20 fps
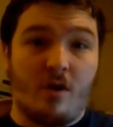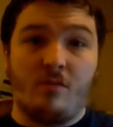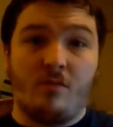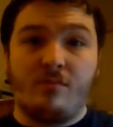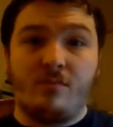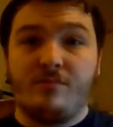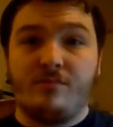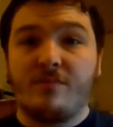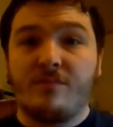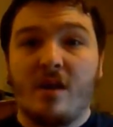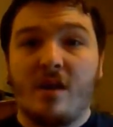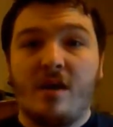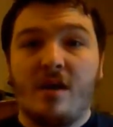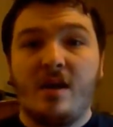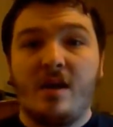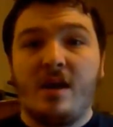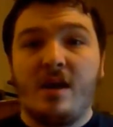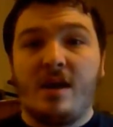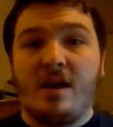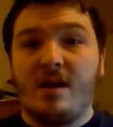
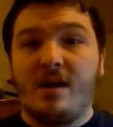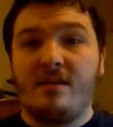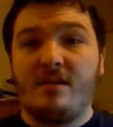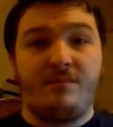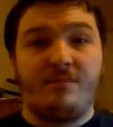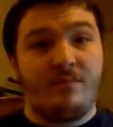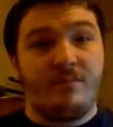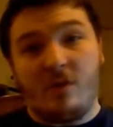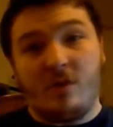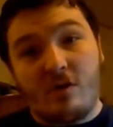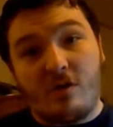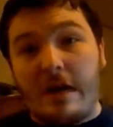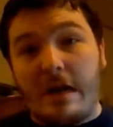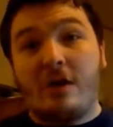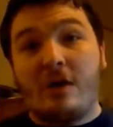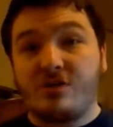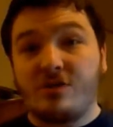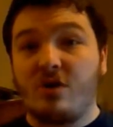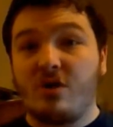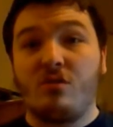And you
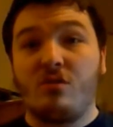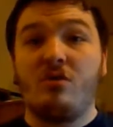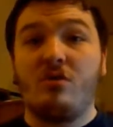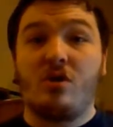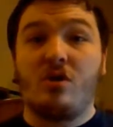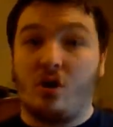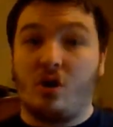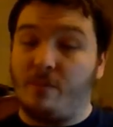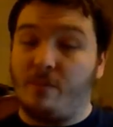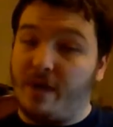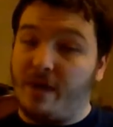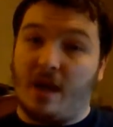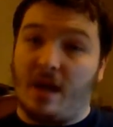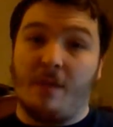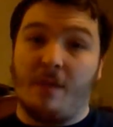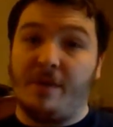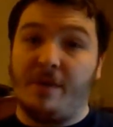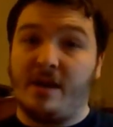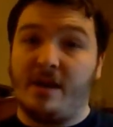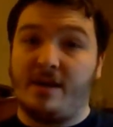can also go to
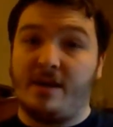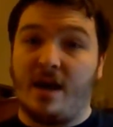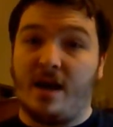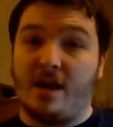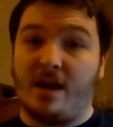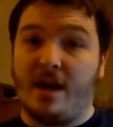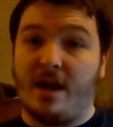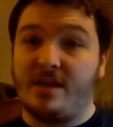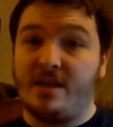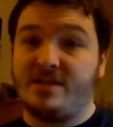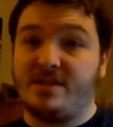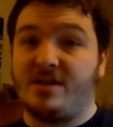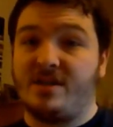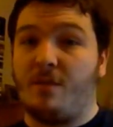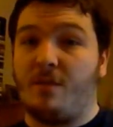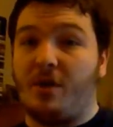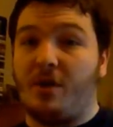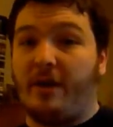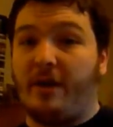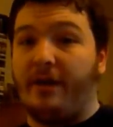bkbn.net
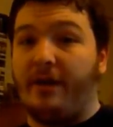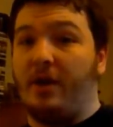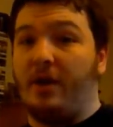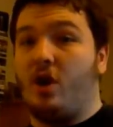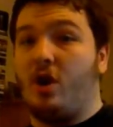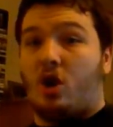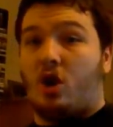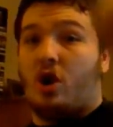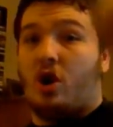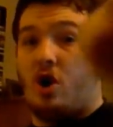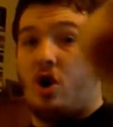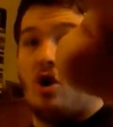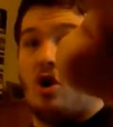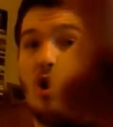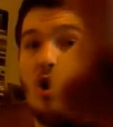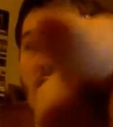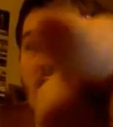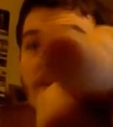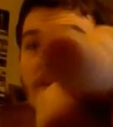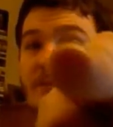and celebrate
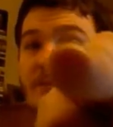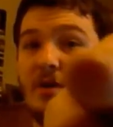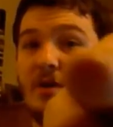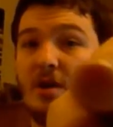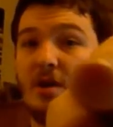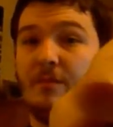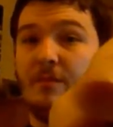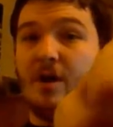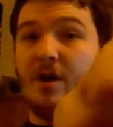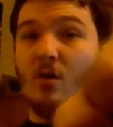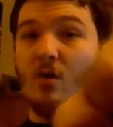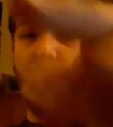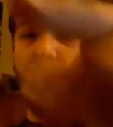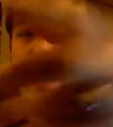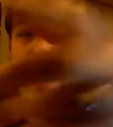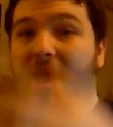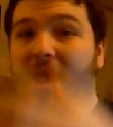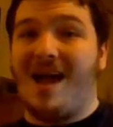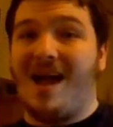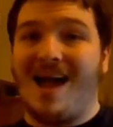your nerdom in a big
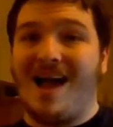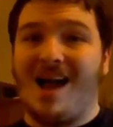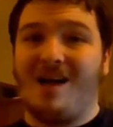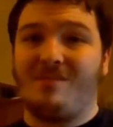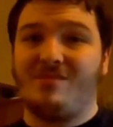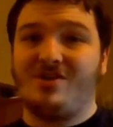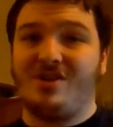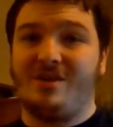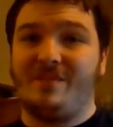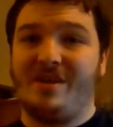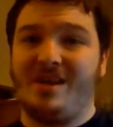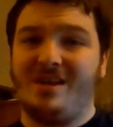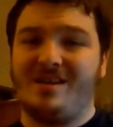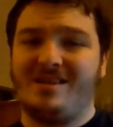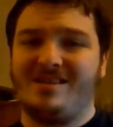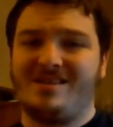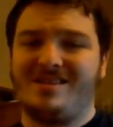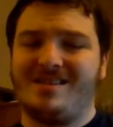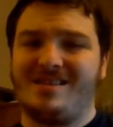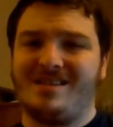way. I'm
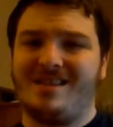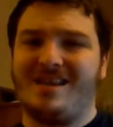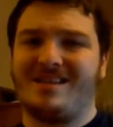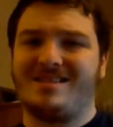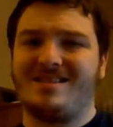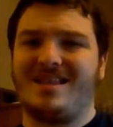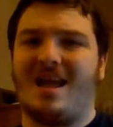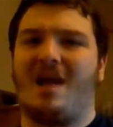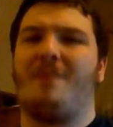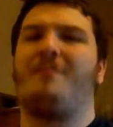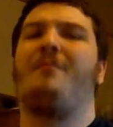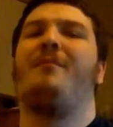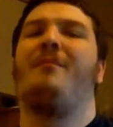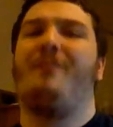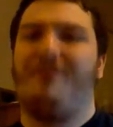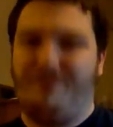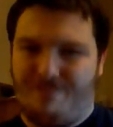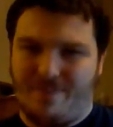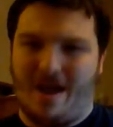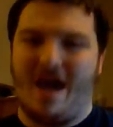Jimmy. Until next
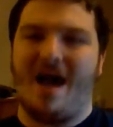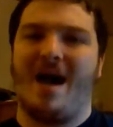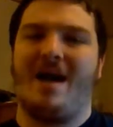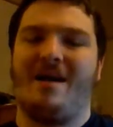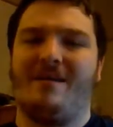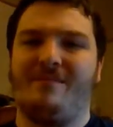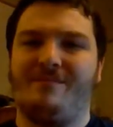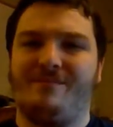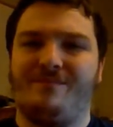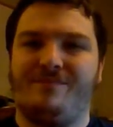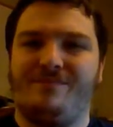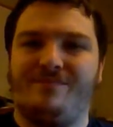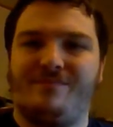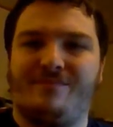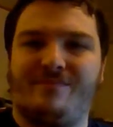time, bye.